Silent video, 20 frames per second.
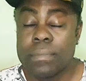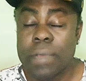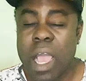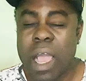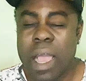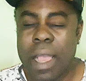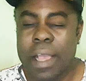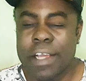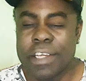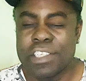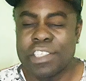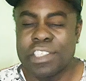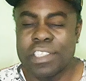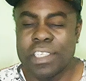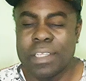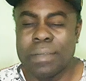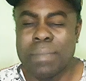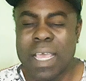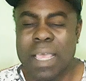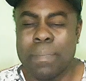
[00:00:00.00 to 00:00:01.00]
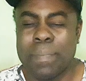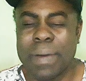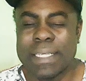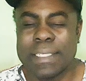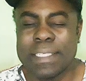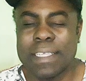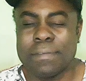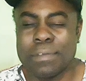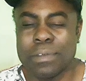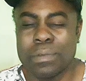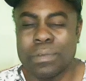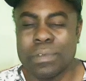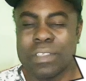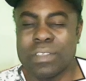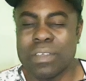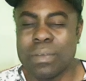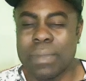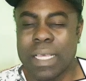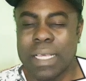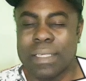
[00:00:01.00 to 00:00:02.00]
harsh in my point of view,
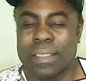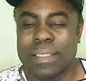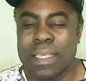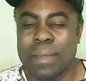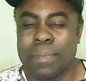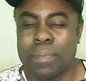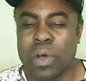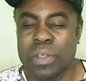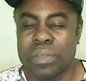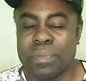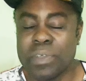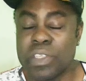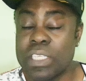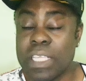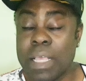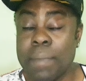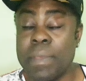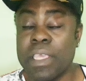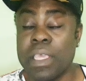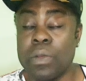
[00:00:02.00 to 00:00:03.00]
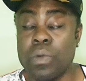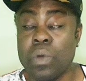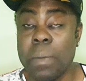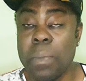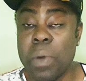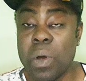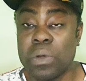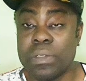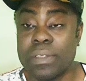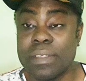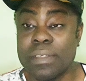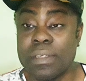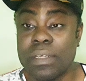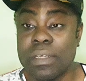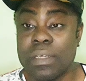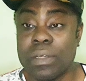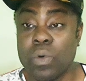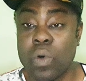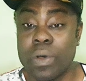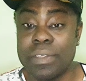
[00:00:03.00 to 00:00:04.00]
as I may say. But just to make you know about
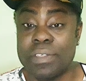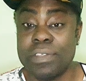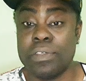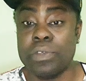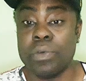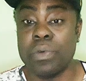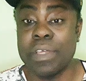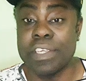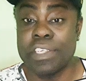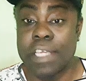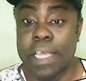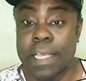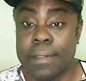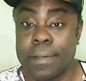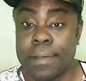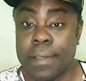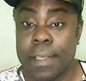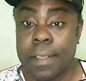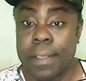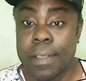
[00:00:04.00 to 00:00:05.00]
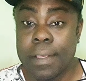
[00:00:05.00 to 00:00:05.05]
the whole situation,